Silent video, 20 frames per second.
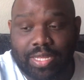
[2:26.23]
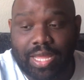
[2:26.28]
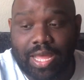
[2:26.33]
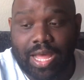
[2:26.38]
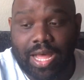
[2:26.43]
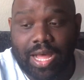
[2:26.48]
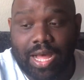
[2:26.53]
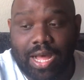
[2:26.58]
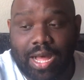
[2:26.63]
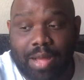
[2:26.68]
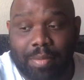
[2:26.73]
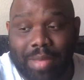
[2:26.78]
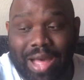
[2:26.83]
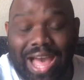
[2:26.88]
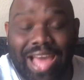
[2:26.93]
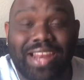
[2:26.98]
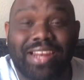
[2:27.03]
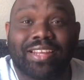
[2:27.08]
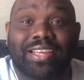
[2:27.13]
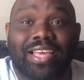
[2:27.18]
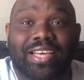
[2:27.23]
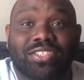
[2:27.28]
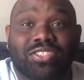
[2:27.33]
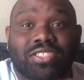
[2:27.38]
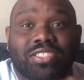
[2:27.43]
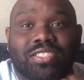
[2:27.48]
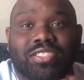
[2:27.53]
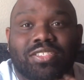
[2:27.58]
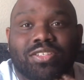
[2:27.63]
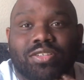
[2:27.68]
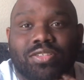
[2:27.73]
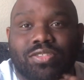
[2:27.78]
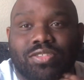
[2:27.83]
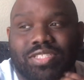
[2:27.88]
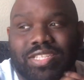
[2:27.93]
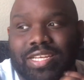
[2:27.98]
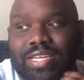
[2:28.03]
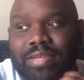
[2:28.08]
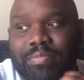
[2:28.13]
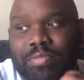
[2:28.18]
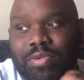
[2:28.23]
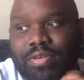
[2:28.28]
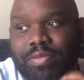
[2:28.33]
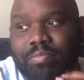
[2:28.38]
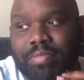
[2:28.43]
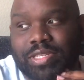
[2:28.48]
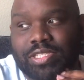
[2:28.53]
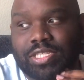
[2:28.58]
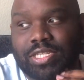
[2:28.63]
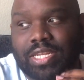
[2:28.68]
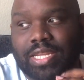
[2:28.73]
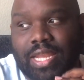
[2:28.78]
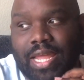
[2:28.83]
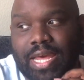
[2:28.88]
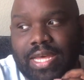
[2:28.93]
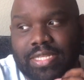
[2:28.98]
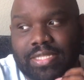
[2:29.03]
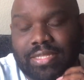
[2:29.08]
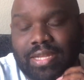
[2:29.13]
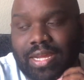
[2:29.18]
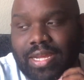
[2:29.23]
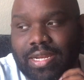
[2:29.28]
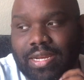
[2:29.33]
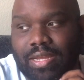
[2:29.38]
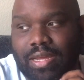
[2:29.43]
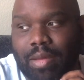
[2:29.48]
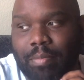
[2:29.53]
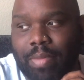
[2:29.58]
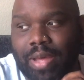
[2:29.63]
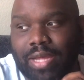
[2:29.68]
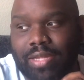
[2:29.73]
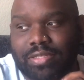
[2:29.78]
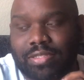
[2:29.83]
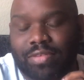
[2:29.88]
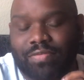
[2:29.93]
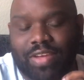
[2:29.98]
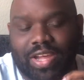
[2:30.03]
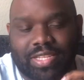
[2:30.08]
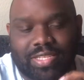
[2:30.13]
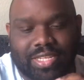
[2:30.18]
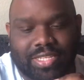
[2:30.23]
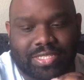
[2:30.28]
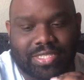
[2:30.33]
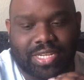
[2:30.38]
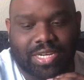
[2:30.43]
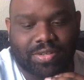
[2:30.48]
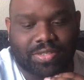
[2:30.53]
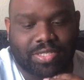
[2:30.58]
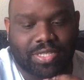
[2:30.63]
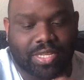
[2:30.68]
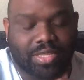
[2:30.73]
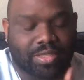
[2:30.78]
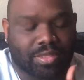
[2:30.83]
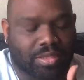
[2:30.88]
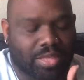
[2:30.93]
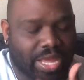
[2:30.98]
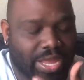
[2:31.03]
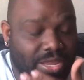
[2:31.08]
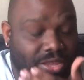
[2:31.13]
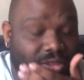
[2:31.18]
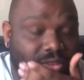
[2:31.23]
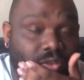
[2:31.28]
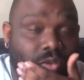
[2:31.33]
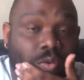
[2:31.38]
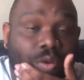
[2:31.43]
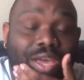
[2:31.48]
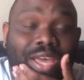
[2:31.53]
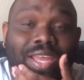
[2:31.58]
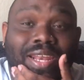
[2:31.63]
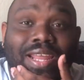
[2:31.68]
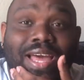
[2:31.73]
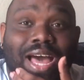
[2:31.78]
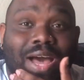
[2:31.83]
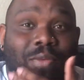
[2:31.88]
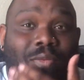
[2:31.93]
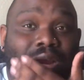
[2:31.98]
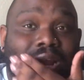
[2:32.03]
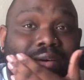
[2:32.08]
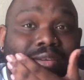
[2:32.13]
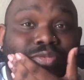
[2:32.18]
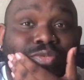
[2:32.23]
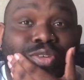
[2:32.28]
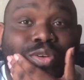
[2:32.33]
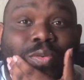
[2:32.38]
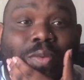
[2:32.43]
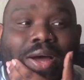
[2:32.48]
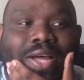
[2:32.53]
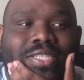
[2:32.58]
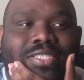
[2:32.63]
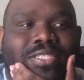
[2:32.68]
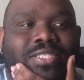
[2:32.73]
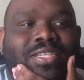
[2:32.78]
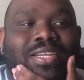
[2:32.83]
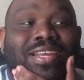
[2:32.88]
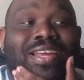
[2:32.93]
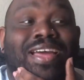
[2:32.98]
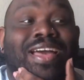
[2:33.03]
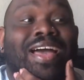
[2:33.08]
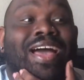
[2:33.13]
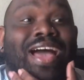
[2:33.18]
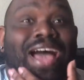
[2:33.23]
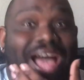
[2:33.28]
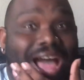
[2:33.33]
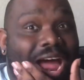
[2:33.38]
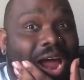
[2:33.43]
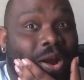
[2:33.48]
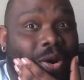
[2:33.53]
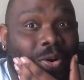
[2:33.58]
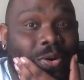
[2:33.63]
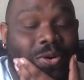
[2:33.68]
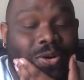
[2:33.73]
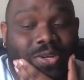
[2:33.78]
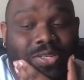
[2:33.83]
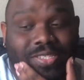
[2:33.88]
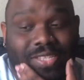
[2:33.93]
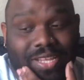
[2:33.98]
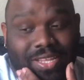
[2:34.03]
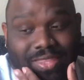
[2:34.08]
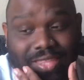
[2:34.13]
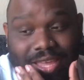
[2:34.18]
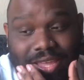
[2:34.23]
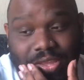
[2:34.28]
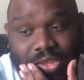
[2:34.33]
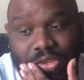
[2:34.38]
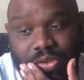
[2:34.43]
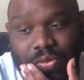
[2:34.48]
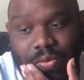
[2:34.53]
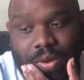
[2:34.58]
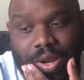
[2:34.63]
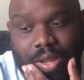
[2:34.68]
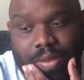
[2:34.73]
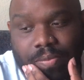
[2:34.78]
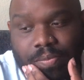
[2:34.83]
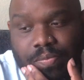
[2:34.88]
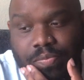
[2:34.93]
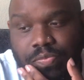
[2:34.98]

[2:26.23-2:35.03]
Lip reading: I didn't catch this until D mentioned it last night about the fact that Sierra said thank you. And when I was rewatching it, I heard her say thank you, right?